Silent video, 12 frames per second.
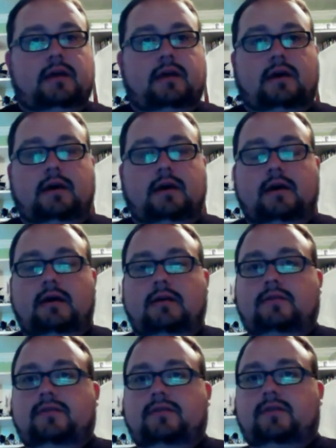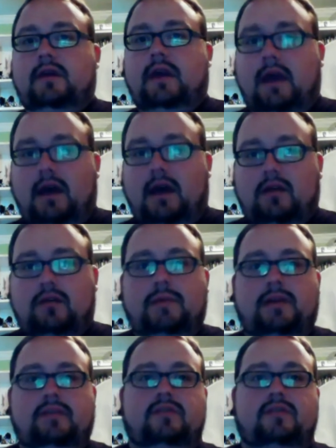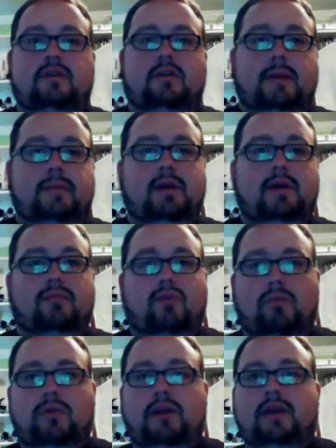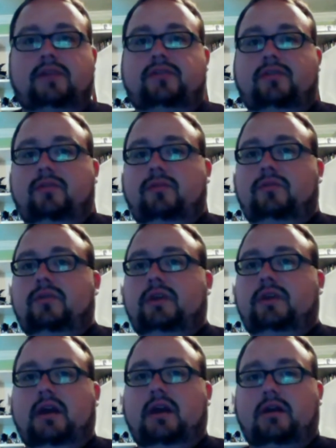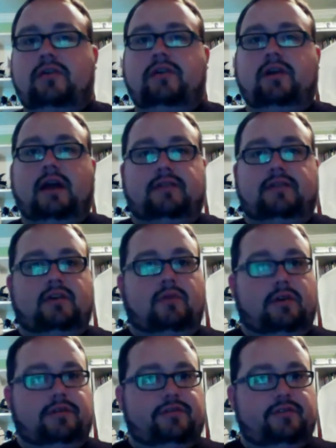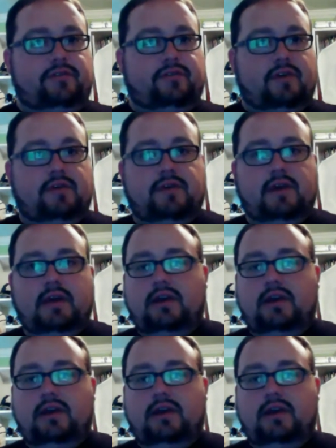uh, elements that are maybe appropriate to the character you're asking questions of.